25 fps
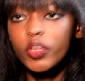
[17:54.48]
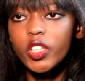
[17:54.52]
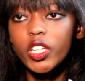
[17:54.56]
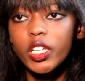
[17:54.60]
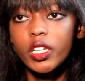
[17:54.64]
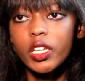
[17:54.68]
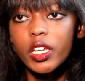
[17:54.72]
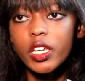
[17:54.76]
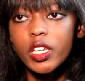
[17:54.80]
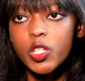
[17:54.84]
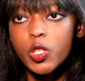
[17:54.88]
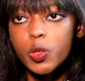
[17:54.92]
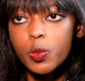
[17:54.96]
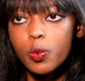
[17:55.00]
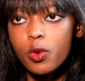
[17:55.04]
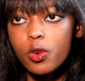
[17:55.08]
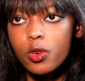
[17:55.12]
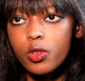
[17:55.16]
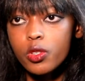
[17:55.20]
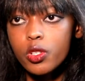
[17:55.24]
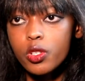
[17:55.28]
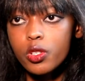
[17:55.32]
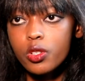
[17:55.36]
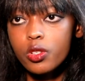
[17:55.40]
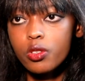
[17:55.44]
in the
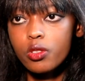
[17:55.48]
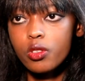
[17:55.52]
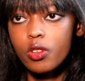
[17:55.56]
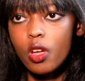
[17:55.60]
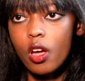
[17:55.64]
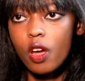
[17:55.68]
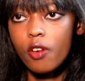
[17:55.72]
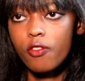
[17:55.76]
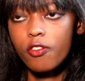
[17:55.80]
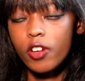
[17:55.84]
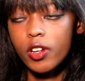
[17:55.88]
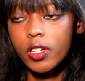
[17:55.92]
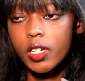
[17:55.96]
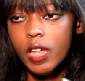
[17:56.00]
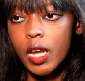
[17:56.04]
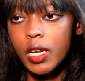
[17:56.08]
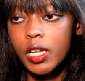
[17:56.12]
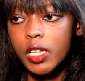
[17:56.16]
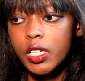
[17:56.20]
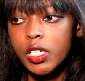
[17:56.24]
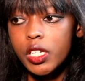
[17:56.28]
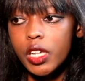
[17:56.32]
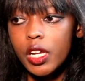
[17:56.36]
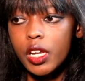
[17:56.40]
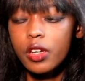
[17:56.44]
esports
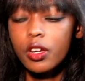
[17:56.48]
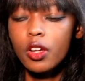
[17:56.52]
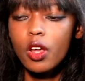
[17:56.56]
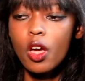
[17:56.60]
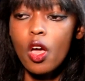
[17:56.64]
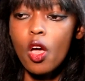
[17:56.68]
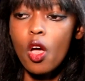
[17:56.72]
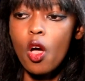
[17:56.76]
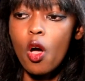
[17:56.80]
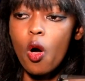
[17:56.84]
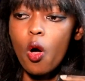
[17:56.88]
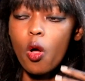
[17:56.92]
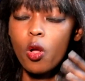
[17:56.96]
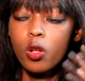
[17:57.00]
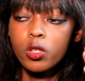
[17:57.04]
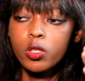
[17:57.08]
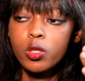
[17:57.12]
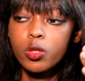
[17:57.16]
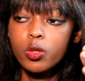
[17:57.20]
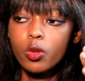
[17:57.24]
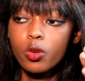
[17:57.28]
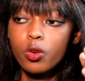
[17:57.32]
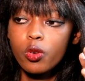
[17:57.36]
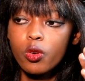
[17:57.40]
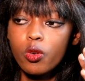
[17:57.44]
fraternity, and
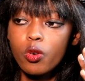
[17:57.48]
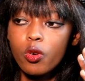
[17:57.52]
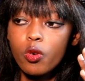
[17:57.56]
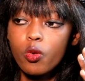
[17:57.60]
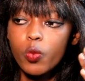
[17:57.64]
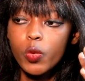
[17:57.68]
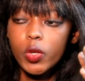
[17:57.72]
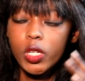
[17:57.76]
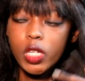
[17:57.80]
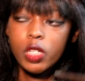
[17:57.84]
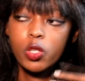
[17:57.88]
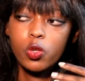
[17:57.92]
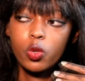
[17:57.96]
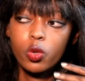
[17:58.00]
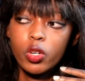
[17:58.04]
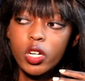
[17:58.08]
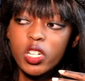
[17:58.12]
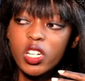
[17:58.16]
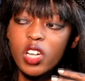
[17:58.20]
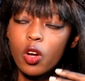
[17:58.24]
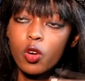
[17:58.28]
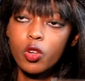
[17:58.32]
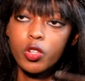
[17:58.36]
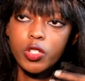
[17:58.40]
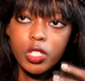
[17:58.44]
also we need to
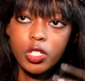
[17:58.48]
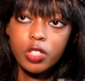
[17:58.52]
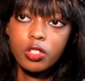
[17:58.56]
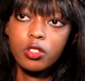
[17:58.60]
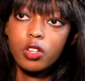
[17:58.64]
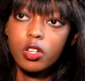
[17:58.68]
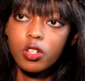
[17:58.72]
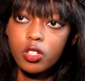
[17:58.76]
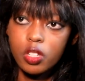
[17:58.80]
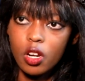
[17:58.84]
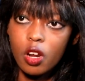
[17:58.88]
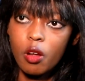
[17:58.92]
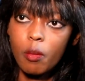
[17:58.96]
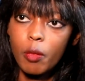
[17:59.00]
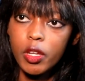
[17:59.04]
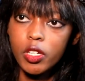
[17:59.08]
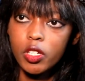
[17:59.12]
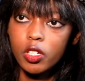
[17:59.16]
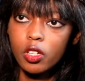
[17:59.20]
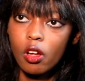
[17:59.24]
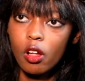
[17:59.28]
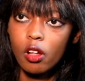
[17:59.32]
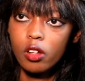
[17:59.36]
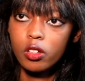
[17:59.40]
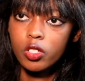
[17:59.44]
create a consistent
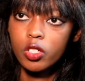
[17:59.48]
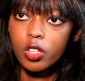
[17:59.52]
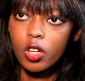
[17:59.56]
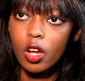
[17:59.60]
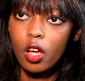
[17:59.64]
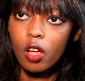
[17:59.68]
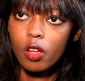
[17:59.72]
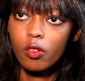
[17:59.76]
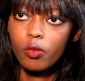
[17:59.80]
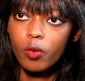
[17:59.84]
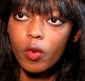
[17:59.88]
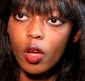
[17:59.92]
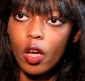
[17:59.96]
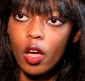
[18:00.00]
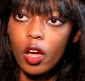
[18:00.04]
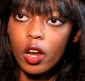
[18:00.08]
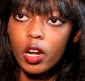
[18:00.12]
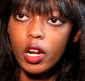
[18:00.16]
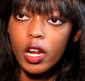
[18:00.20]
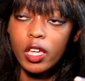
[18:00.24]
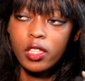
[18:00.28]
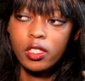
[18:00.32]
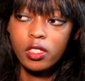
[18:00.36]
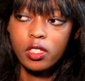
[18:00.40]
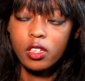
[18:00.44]
tournament culture.
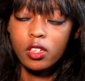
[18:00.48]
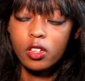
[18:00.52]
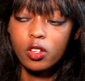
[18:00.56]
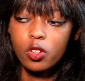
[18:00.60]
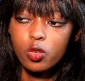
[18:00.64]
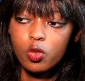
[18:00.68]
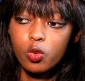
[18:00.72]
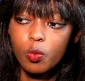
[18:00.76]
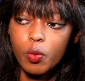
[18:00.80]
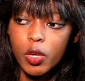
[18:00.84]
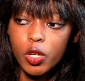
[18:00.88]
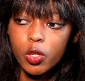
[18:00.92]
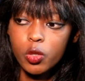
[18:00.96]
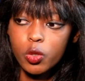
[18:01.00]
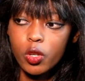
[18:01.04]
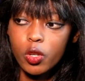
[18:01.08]
And I think to make